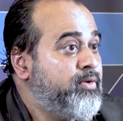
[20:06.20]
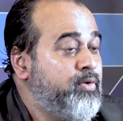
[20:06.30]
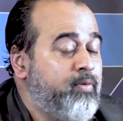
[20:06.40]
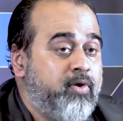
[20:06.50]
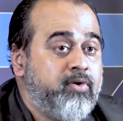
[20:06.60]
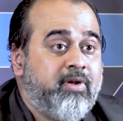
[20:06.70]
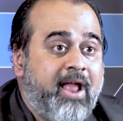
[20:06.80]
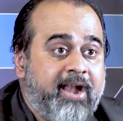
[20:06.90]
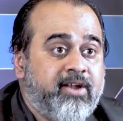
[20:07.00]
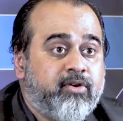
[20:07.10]
You want to
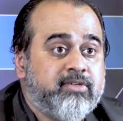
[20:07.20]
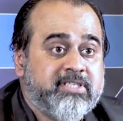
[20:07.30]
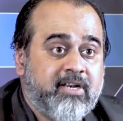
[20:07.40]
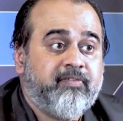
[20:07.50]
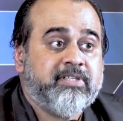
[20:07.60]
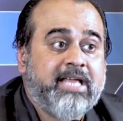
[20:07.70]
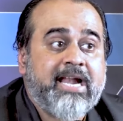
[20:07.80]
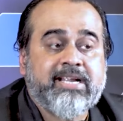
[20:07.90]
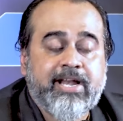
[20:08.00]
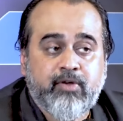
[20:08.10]
land yourself in
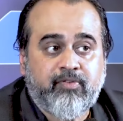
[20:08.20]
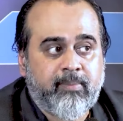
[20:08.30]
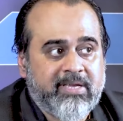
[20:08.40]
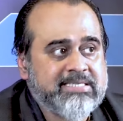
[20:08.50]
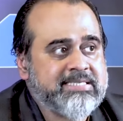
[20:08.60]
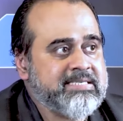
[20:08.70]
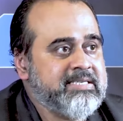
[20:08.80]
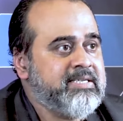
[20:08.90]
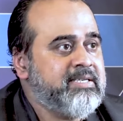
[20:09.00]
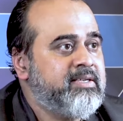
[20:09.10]
that kind of a
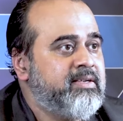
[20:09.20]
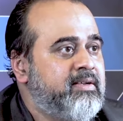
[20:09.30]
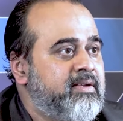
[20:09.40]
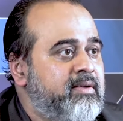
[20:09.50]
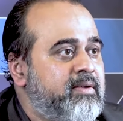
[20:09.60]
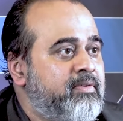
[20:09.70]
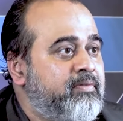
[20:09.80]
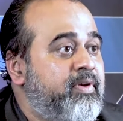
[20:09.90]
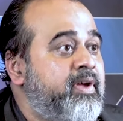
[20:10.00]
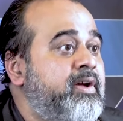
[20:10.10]
mess?
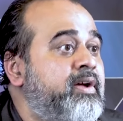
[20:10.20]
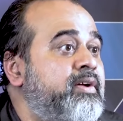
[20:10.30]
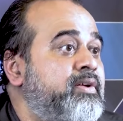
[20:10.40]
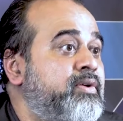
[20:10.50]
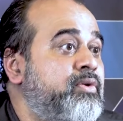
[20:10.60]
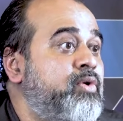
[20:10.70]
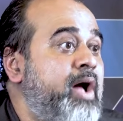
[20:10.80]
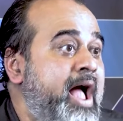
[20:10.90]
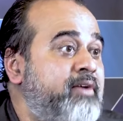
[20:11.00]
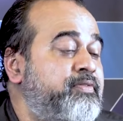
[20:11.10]
Where
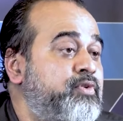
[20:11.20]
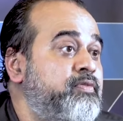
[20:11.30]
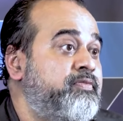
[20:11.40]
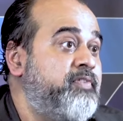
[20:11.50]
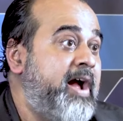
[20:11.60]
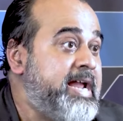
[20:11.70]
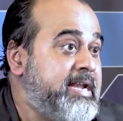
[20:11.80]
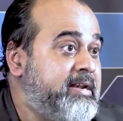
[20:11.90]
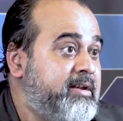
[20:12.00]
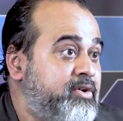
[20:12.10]
you have to
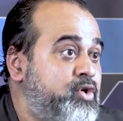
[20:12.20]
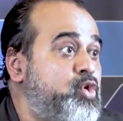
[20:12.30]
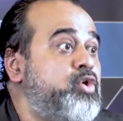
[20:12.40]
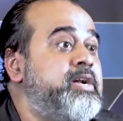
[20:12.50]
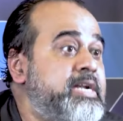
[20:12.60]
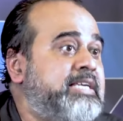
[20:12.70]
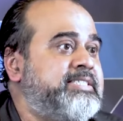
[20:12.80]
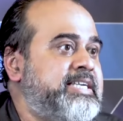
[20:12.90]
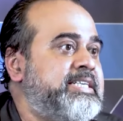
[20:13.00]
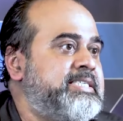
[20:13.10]
find
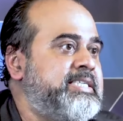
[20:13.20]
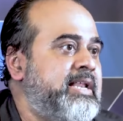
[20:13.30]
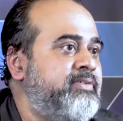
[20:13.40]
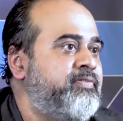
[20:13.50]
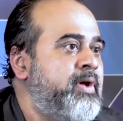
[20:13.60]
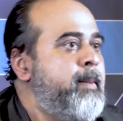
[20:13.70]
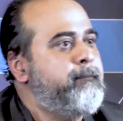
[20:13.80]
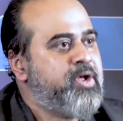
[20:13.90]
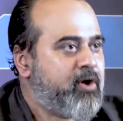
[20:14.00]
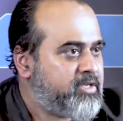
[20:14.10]
goodness itself
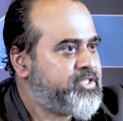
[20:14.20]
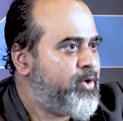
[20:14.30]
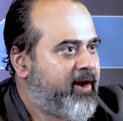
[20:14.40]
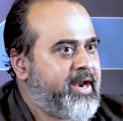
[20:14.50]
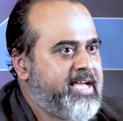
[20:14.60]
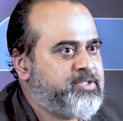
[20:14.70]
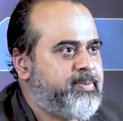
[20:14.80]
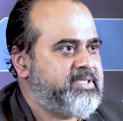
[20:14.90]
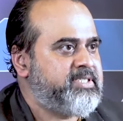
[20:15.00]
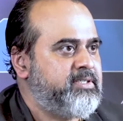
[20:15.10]
because you are a
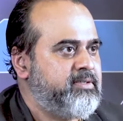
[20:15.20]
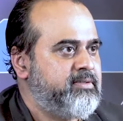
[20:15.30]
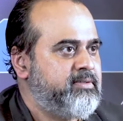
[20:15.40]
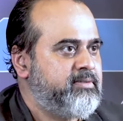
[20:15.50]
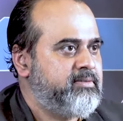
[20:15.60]
nice person.